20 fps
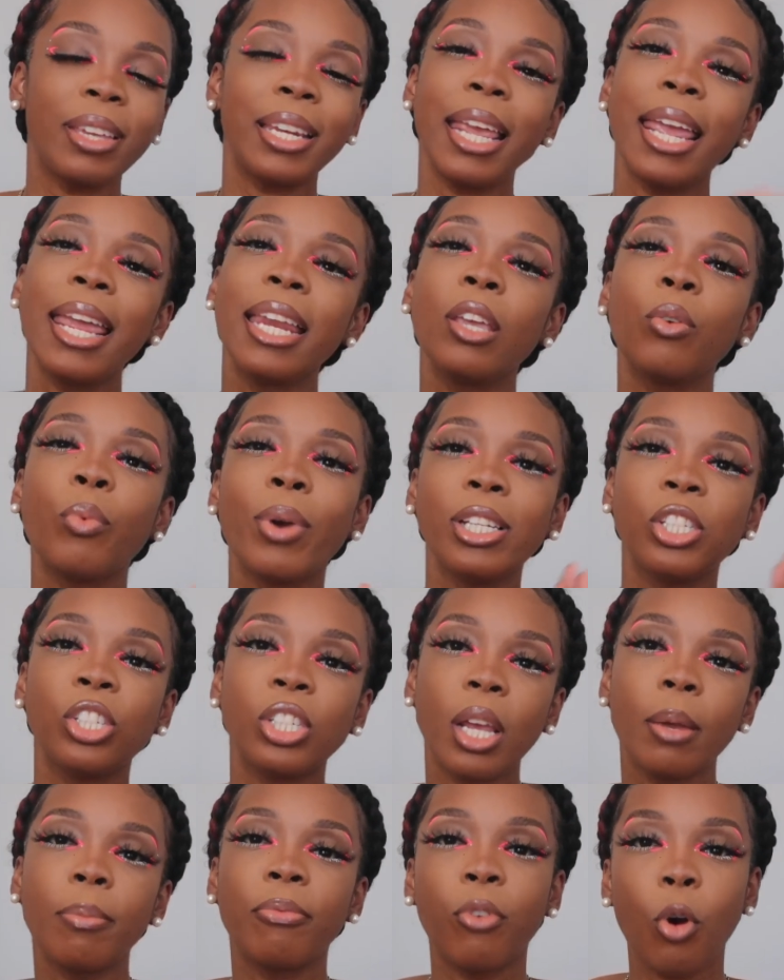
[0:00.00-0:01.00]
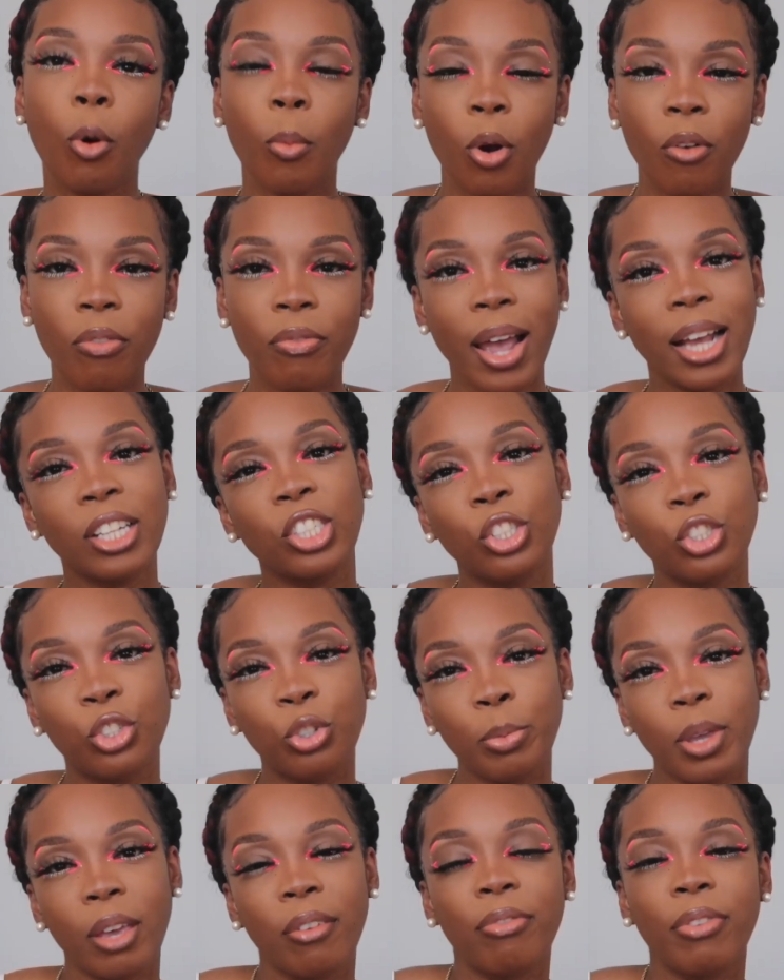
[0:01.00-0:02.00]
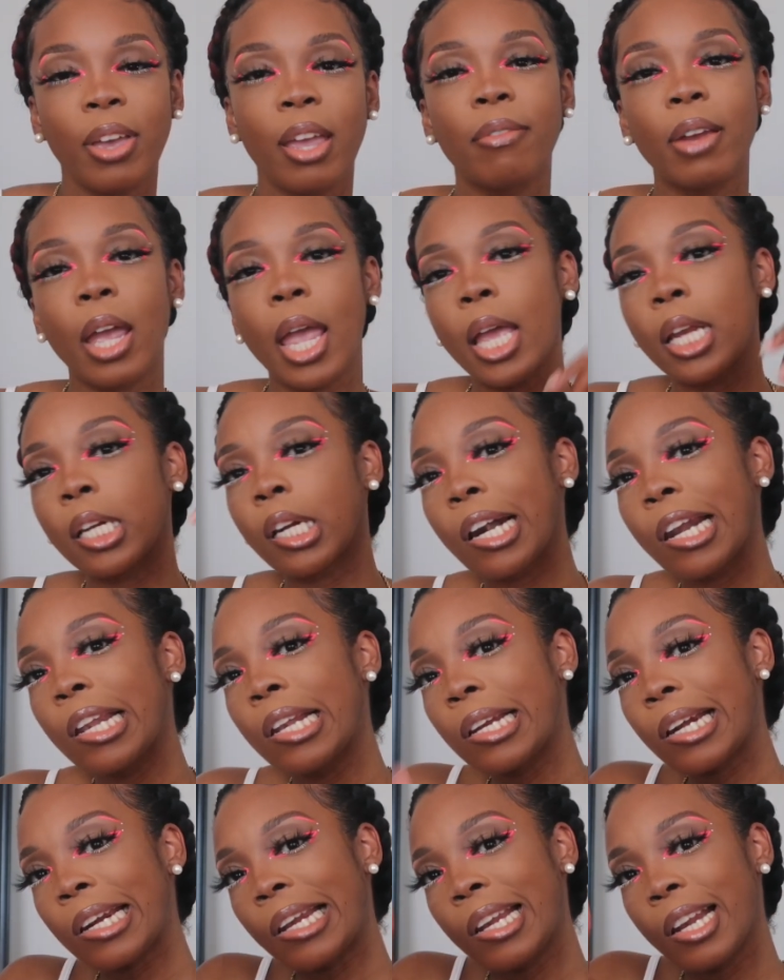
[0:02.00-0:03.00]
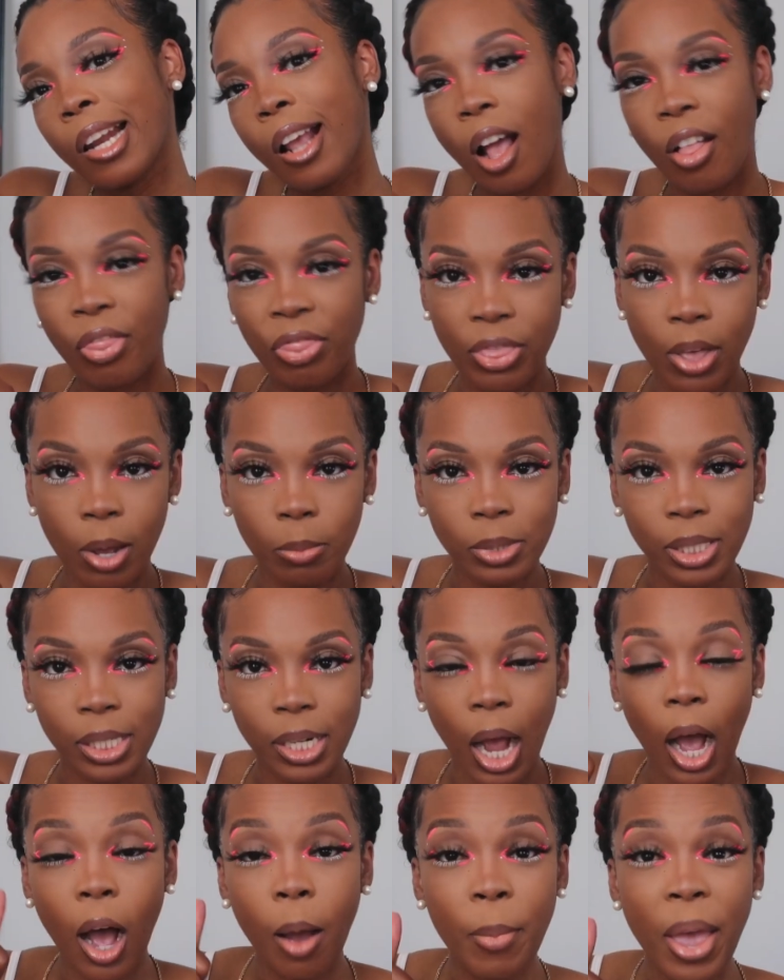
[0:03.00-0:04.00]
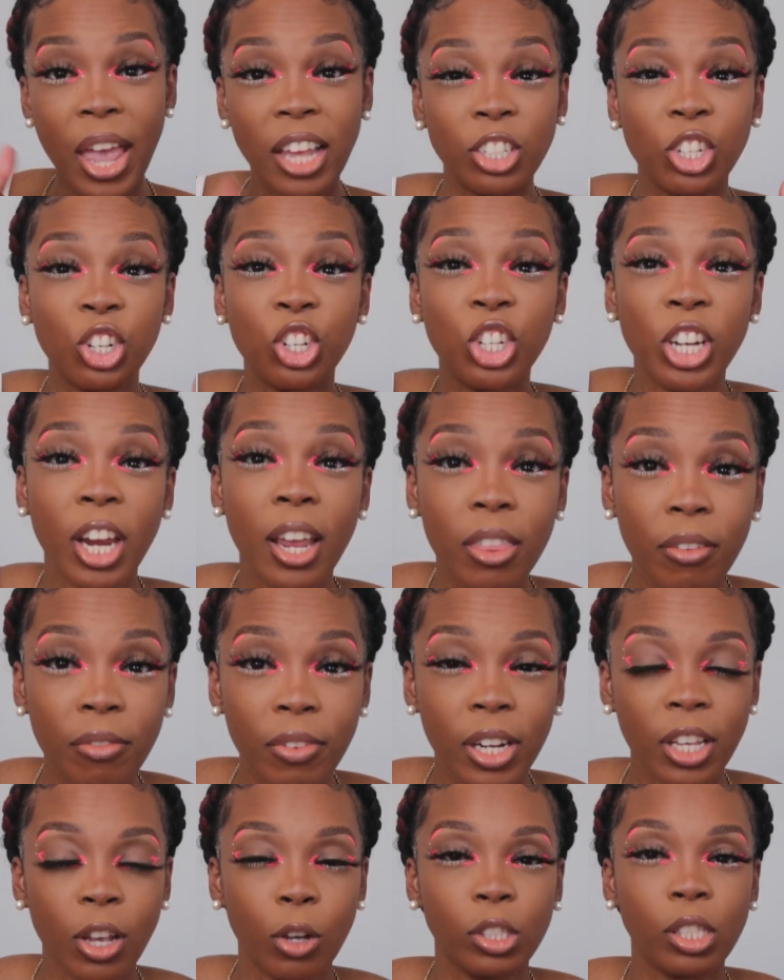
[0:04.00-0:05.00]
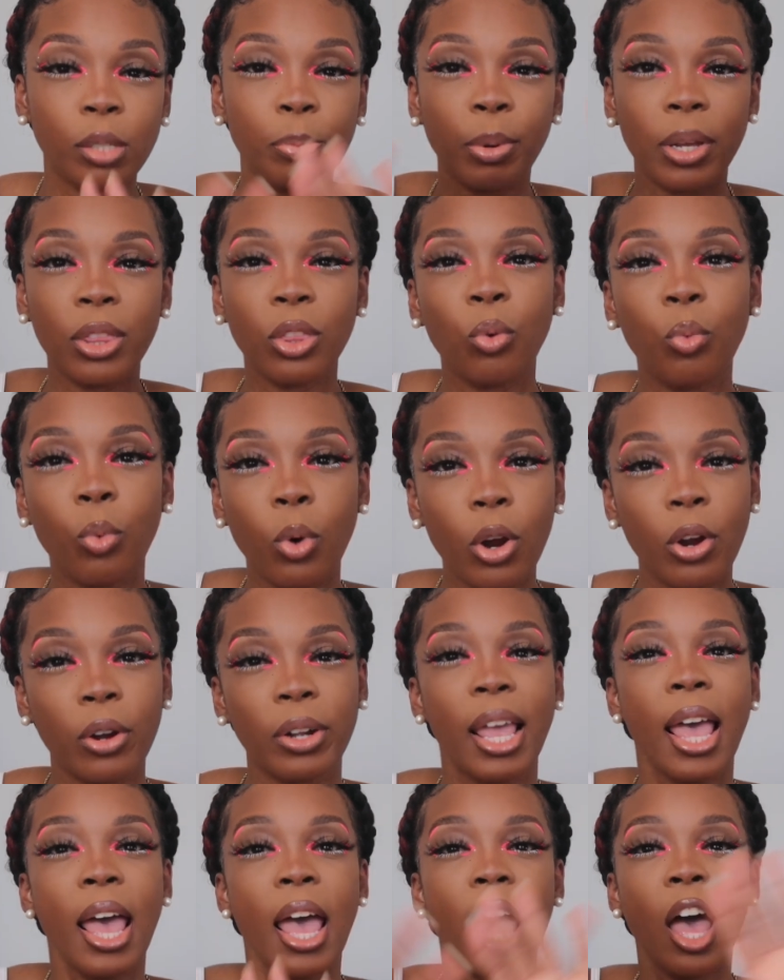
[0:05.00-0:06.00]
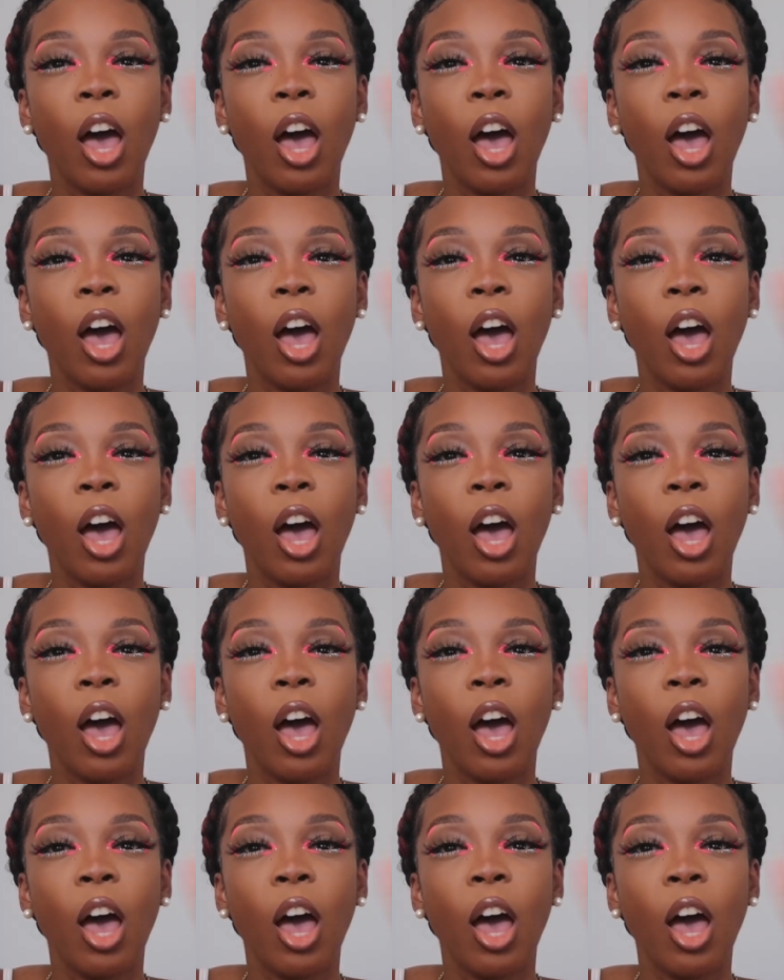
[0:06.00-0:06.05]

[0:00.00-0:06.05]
in any way, shape, form, or fashion, do me a favor and thumbs it up and share the video. Spread the word.